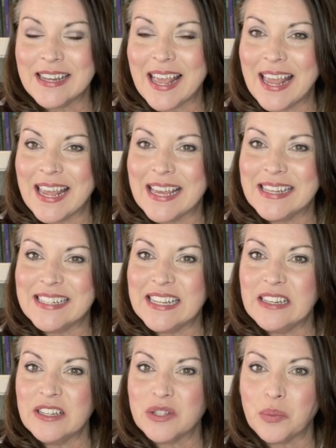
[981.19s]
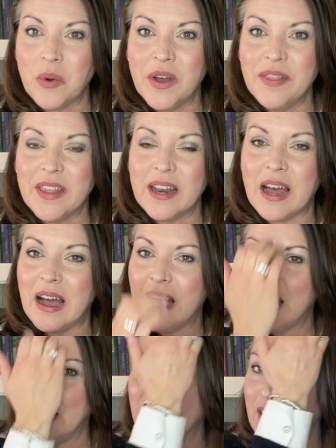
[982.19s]
and it is one that
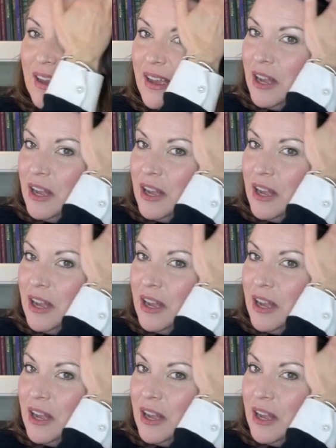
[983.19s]
I